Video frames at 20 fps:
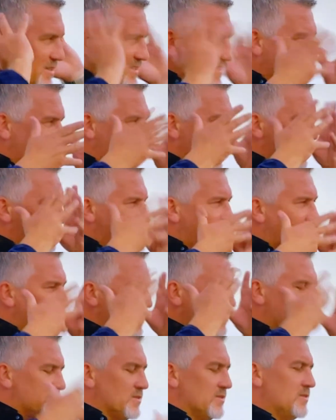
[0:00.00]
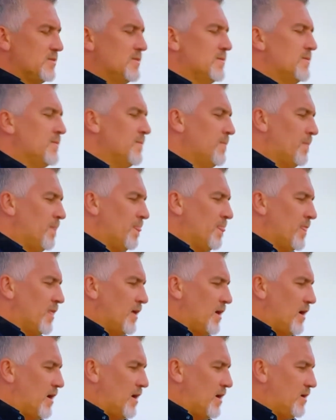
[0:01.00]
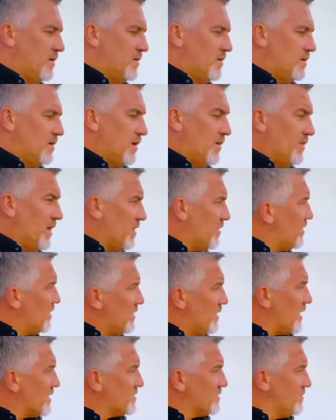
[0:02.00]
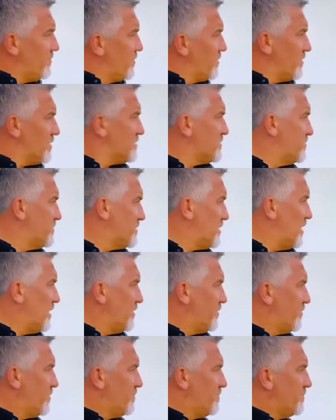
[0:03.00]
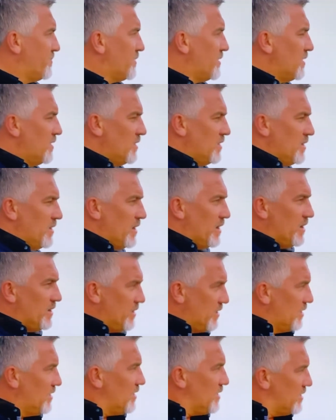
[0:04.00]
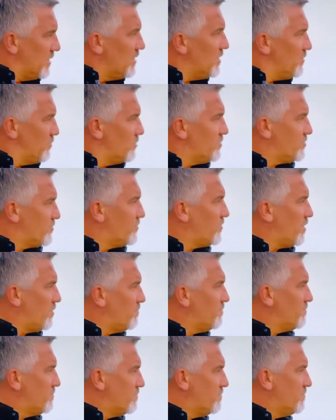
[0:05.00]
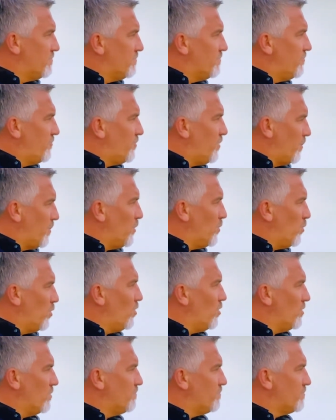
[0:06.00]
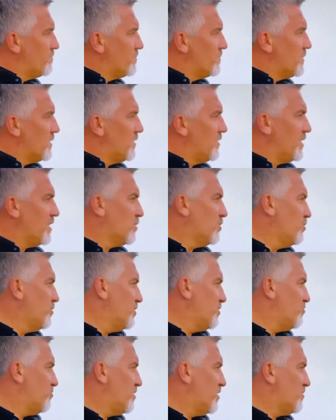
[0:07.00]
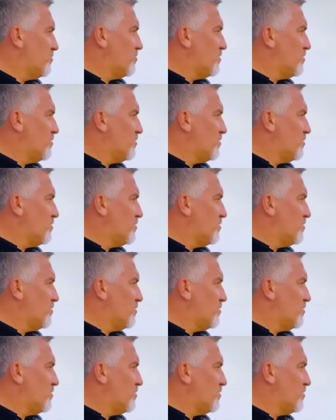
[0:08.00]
his face. And that lasted for the rest of his life. And it was from the war. And they called it shell